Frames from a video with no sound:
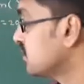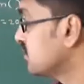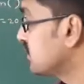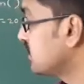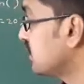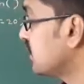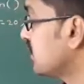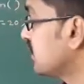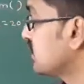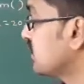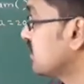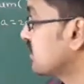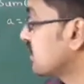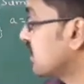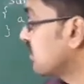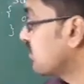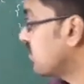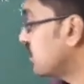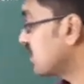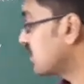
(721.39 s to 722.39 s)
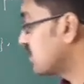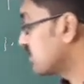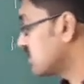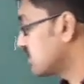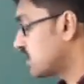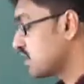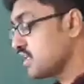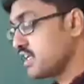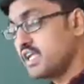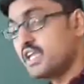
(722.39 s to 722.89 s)
See, these
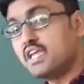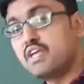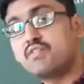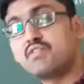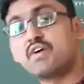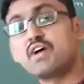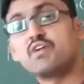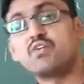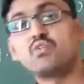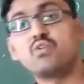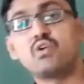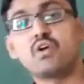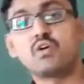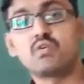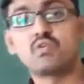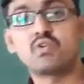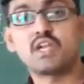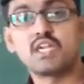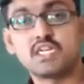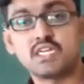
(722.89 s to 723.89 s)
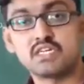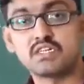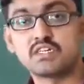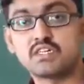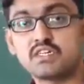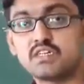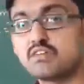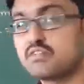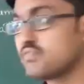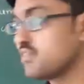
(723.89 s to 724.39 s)
are any 5 you have to write it.
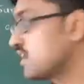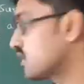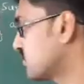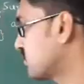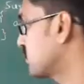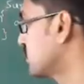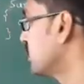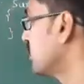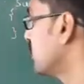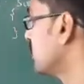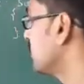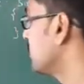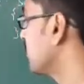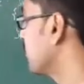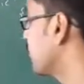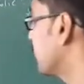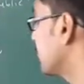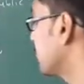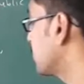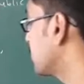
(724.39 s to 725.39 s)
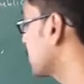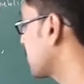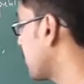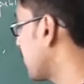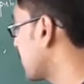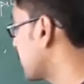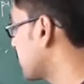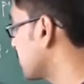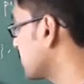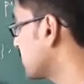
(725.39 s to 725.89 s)
The first
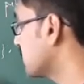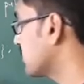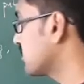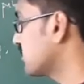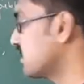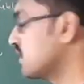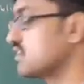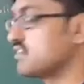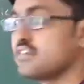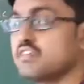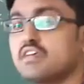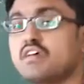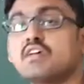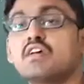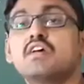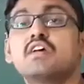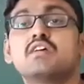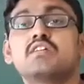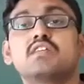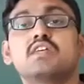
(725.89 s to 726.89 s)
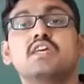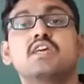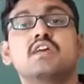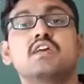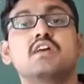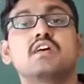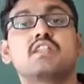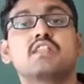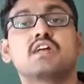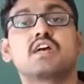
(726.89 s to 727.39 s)
characteristics is, see,
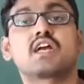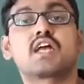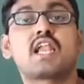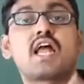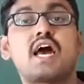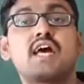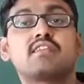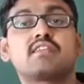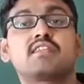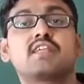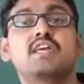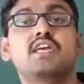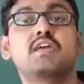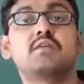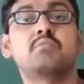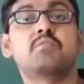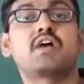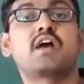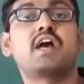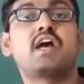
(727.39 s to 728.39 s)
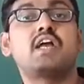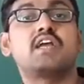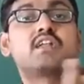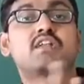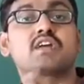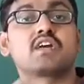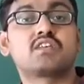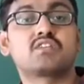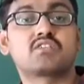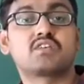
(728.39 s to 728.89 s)
the class name and
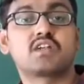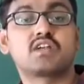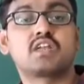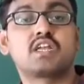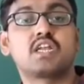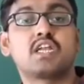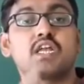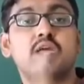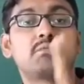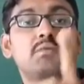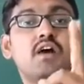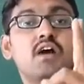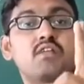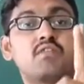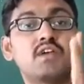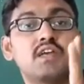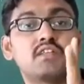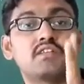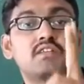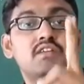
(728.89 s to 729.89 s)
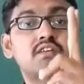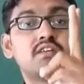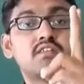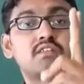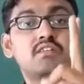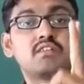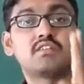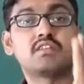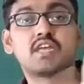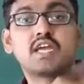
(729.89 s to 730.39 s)
constructor name always
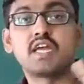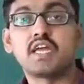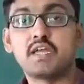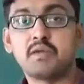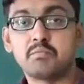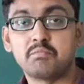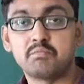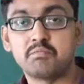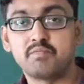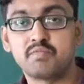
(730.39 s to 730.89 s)
same.